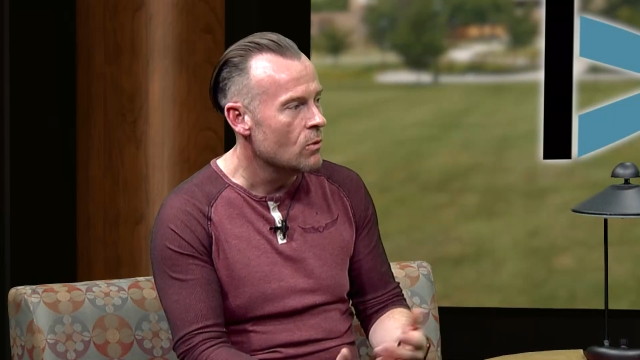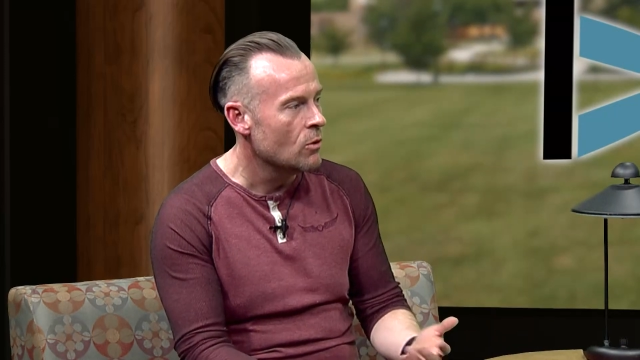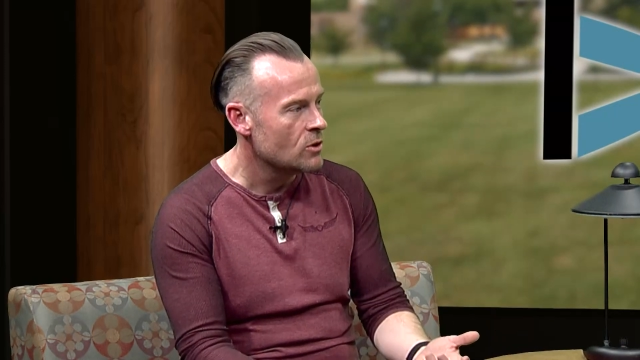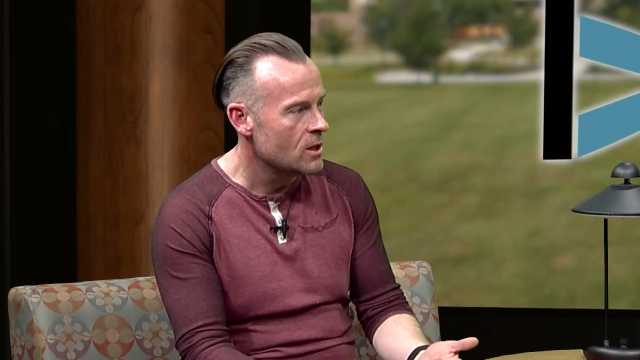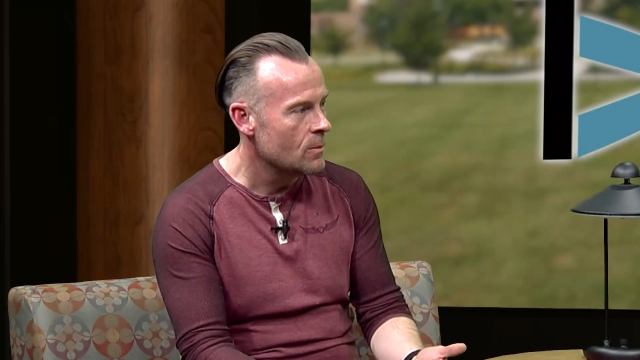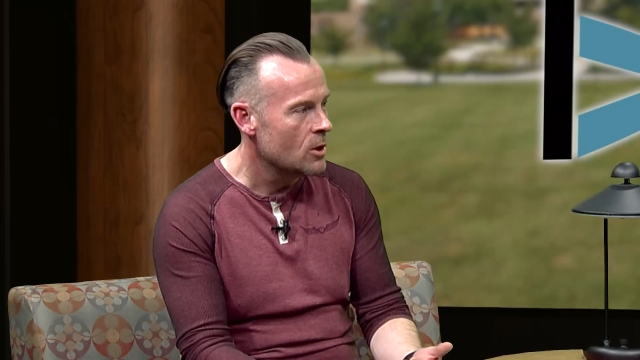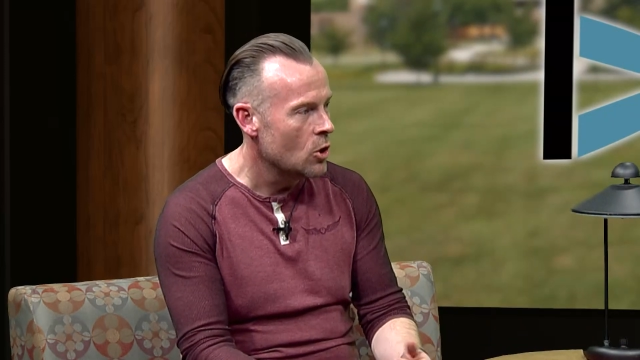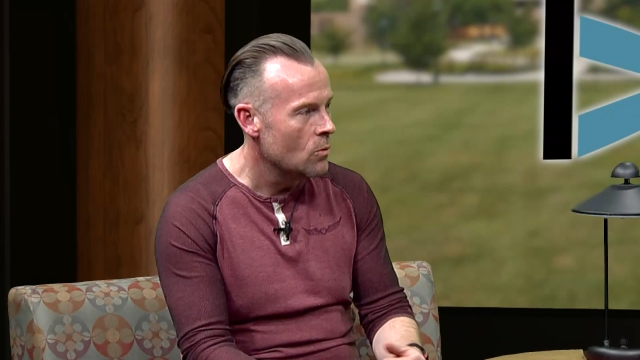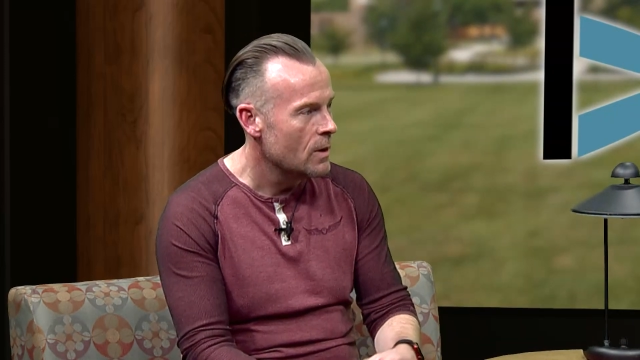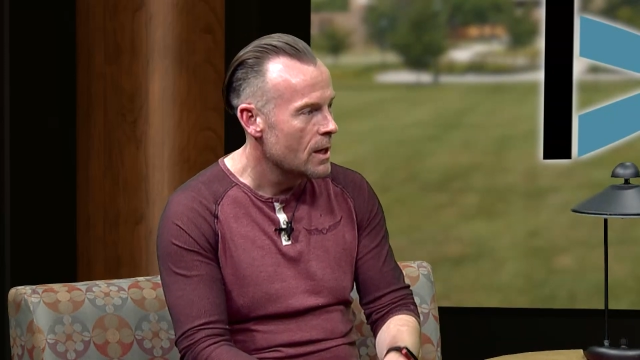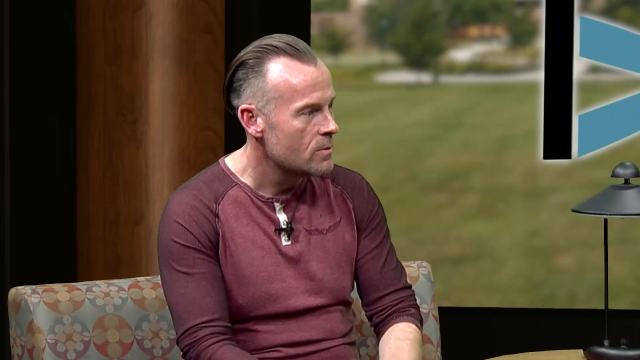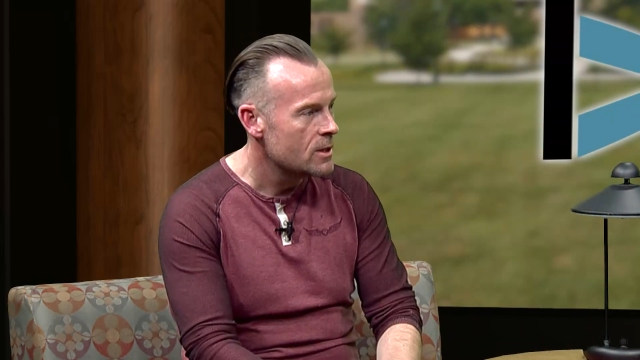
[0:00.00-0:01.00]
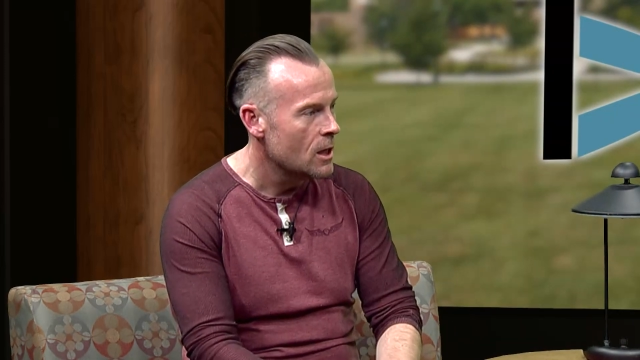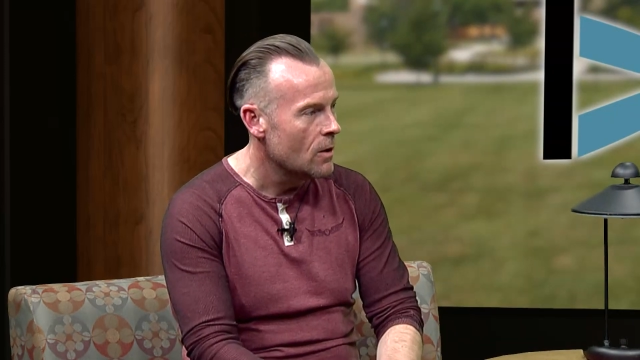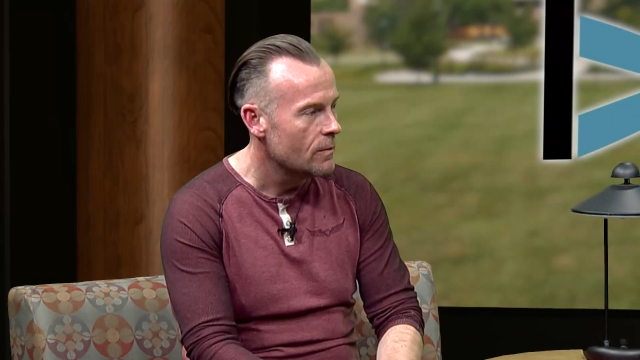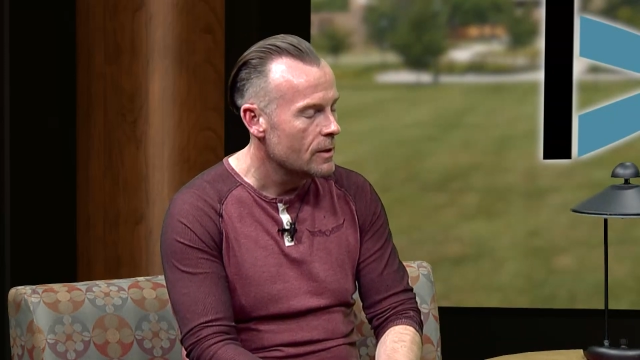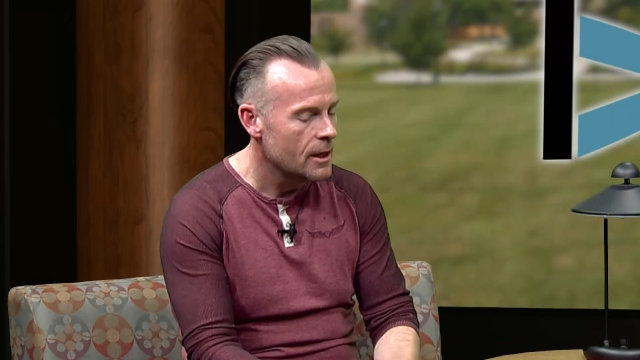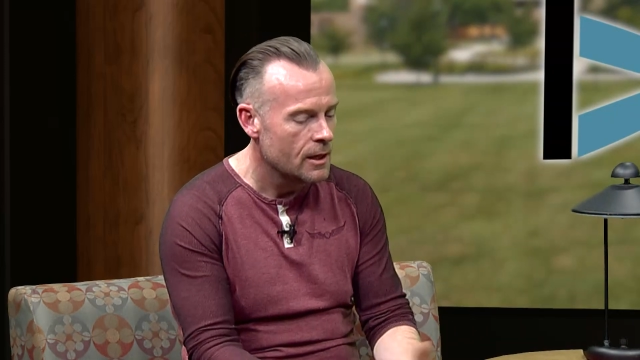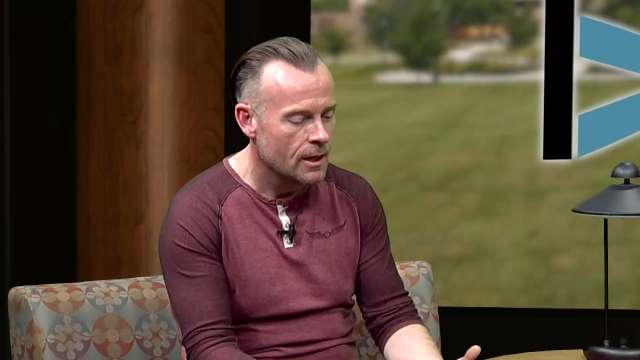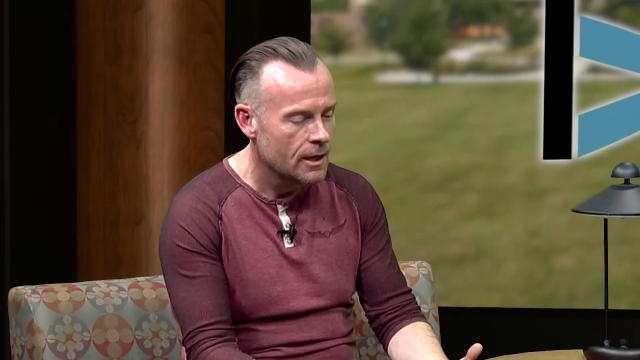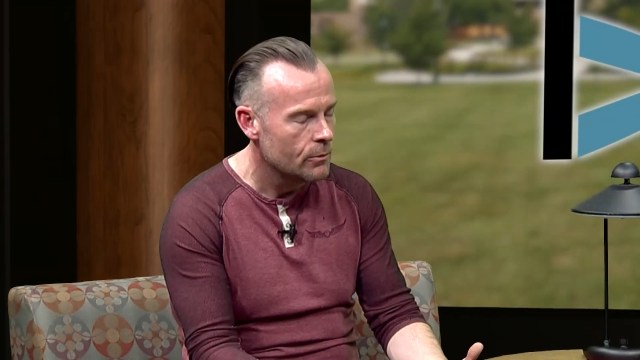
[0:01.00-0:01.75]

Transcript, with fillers: roasted them at home by himself. And he and I,